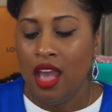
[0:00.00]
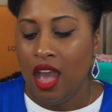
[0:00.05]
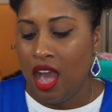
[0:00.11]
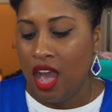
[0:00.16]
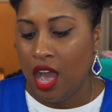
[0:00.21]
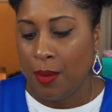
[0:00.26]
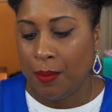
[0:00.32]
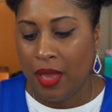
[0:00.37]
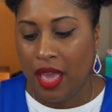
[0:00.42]

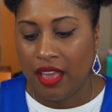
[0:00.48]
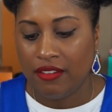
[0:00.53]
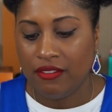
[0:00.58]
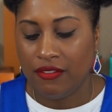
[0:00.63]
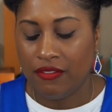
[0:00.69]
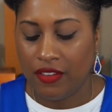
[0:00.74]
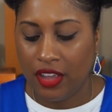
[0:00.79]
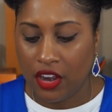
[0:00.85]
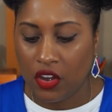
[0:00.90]

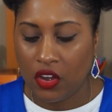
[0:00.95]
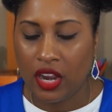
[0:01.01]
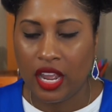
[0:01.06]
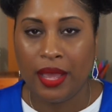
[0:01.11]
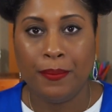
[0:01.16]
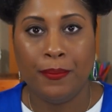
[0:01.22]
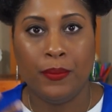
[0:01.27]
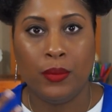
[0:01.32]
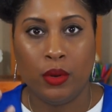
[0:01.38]
and
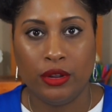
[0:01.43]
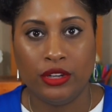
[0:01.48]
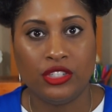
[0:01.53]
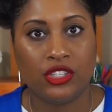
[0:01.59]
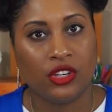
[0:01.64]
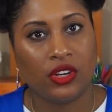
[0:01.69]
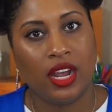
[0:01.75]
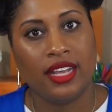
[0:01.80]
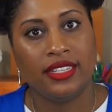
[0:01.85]
very
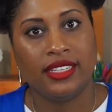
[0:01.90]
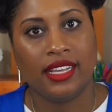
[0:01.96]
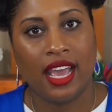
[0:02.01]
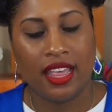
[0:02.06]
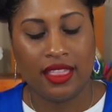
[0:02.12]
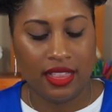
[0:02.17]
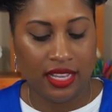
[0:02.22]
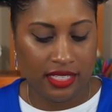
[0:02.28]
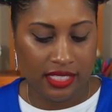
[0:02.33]
moisturizing
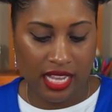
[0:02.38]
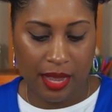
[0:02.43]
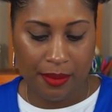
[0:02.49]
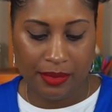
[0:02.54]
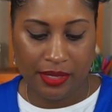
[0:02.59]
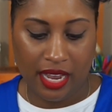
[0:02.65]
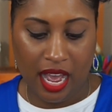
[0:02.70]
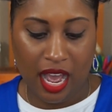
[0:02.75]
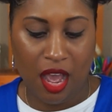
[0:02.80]
at the
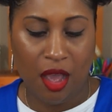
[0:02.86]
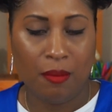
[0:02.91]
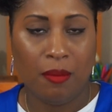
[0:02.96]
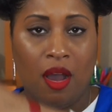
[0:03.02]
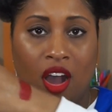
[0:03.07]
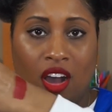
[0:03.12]
same time.